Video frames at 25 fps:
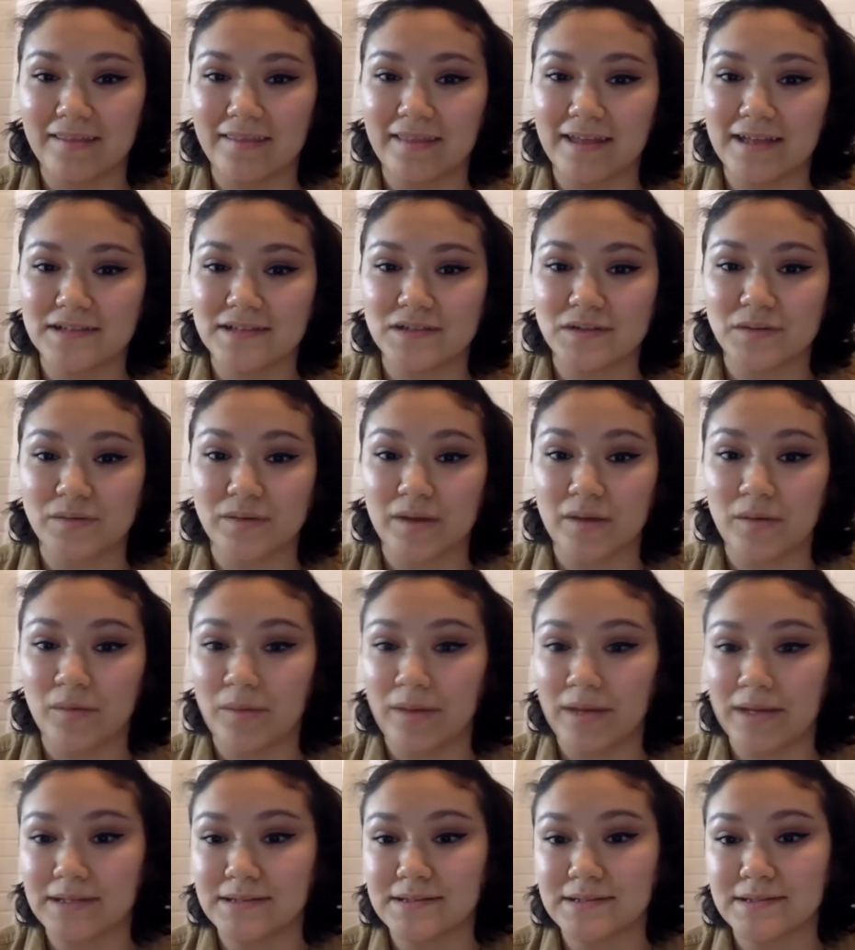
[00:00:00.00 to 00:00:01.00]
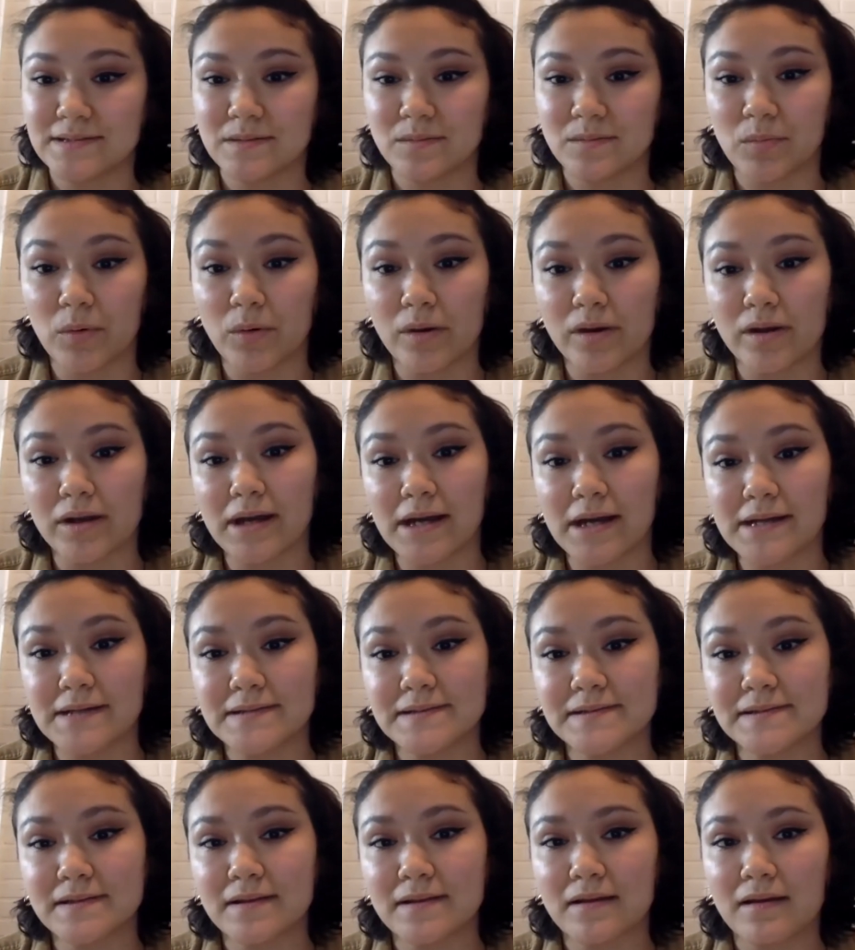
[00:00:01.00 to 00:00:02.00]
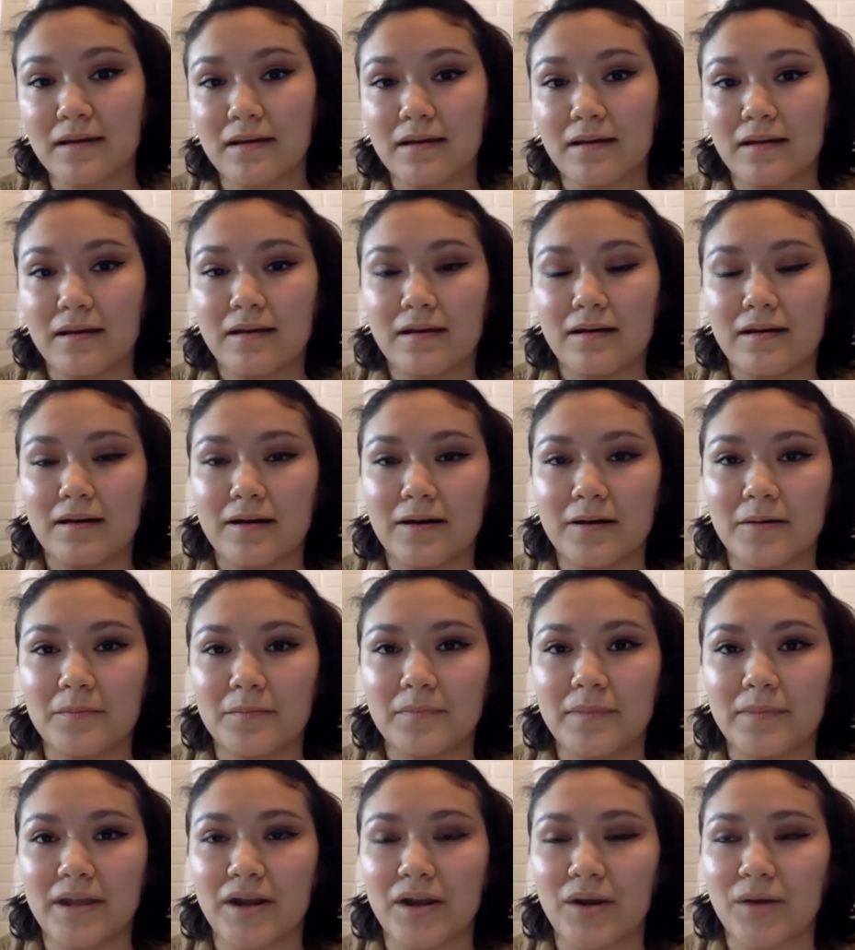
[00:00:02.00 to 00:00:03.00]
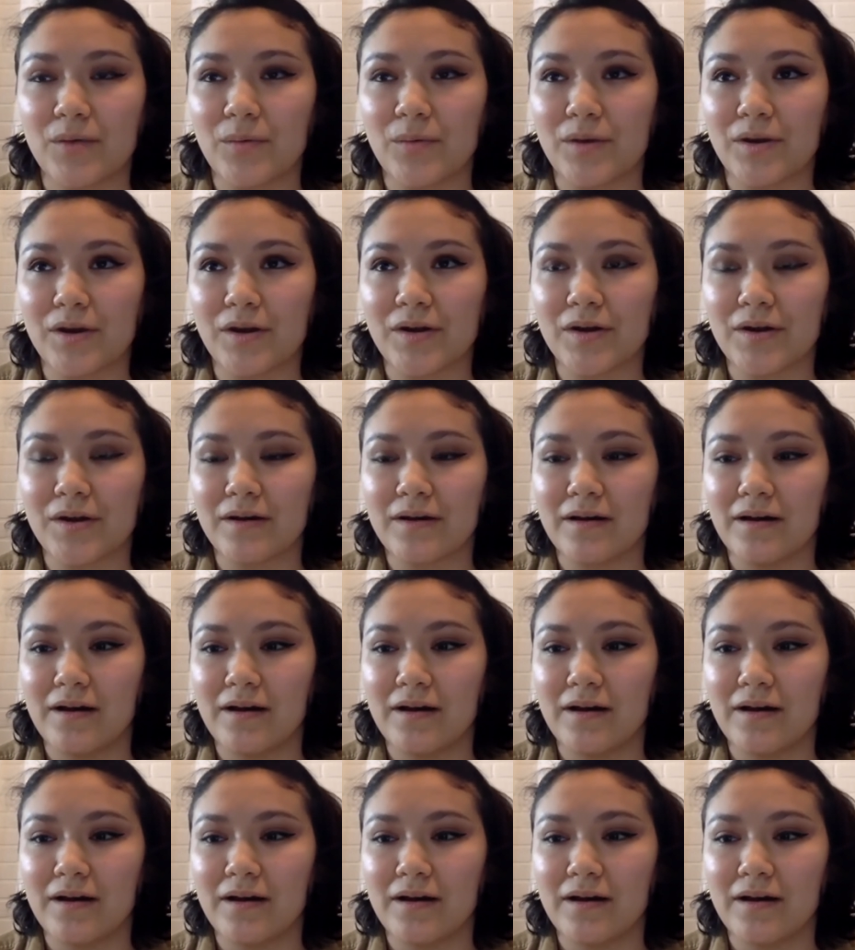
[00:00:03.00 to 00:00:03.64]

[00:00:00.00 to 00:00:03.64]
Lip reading: and that's a great way to support us and our work.